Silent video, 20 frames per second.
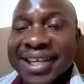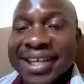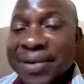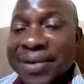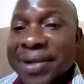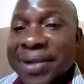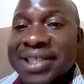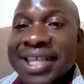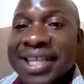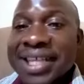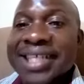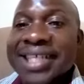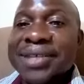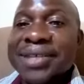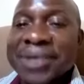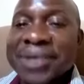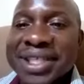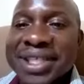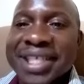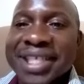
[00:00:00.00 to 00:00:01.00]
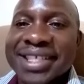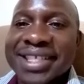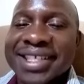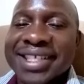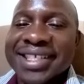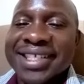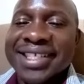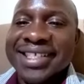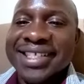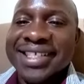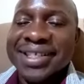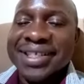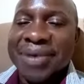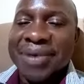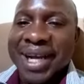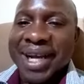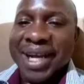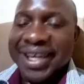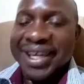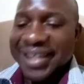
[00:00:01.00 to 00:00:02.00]
we tried and it didn't
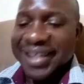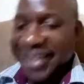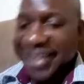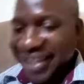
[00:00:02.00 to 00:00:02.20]
work.